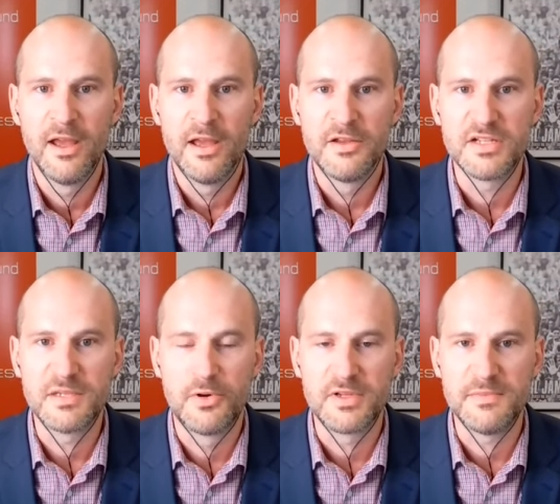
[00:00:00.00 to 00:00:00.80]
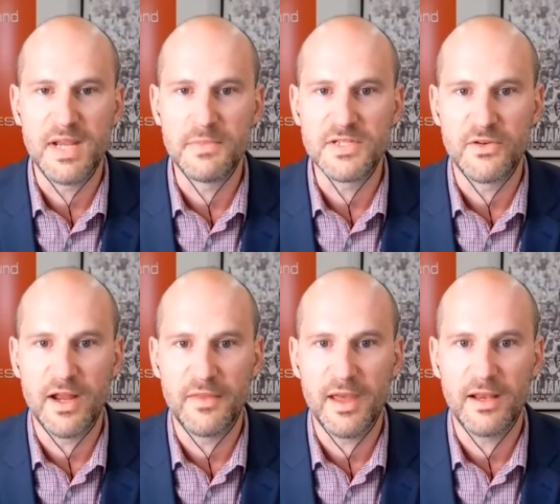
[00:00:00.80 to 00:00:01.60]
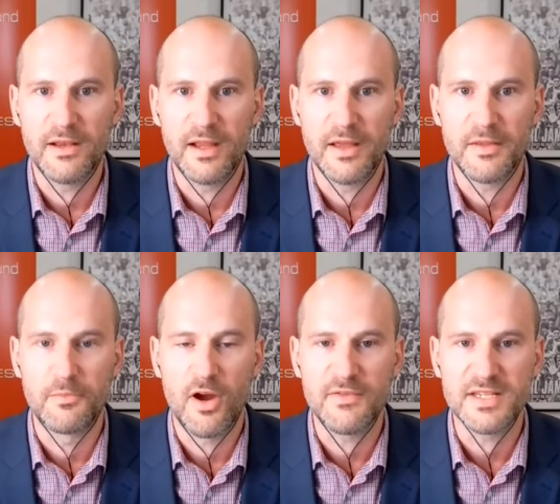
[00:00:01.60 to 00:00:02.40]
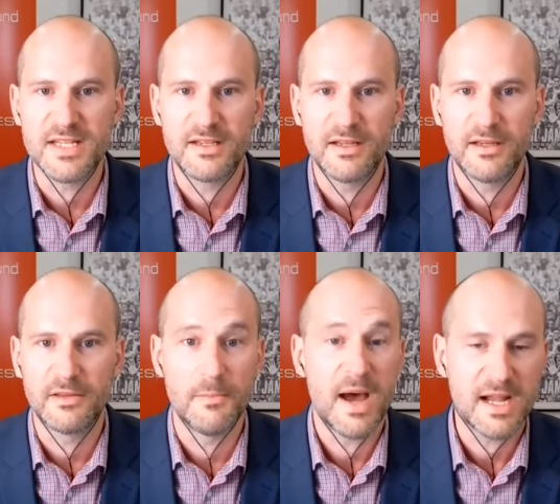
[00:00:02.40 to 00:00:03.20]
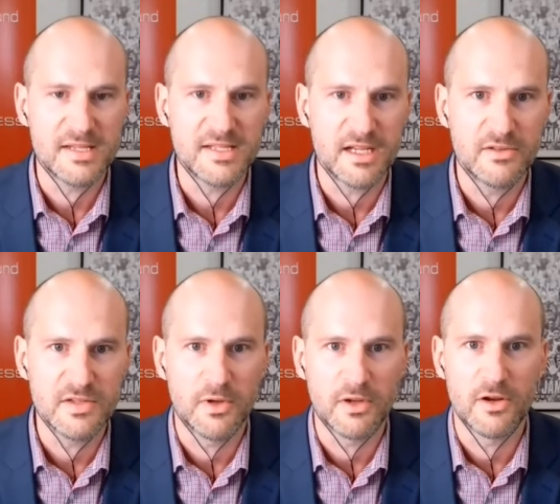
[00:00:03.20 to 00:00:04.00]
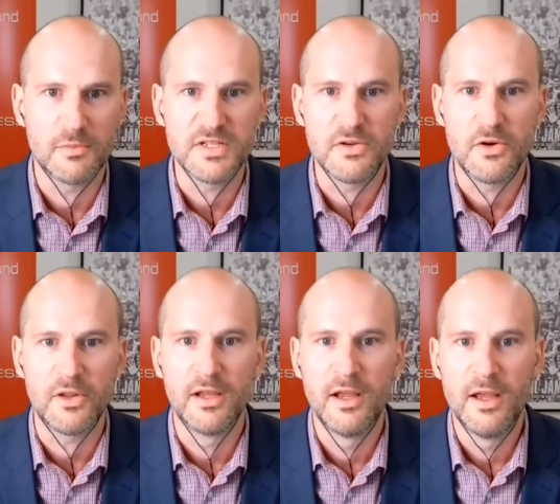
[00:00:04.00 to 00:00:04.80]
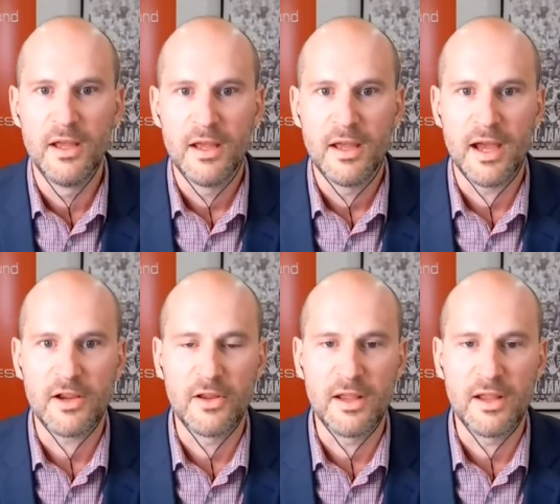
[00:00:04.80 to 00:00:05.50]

just to put some numbers around that, the private sector, the market sector is what economists call it,